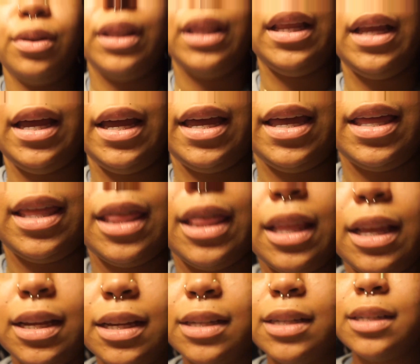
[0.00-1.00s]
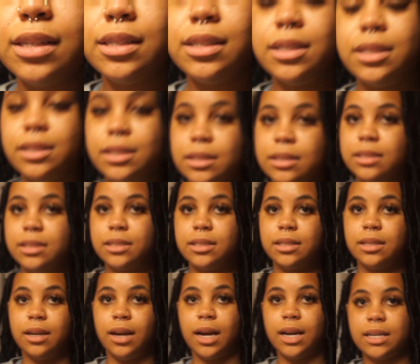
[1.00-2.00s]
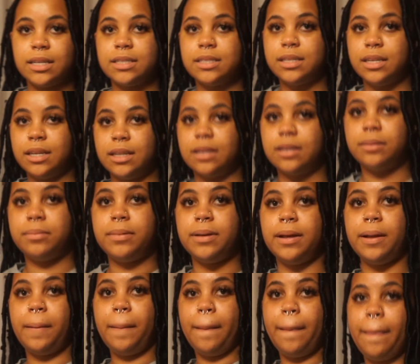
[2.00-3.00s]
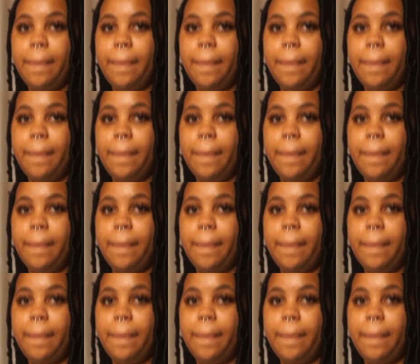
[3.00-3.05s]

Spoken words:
length. Just so y'all can see a little bit.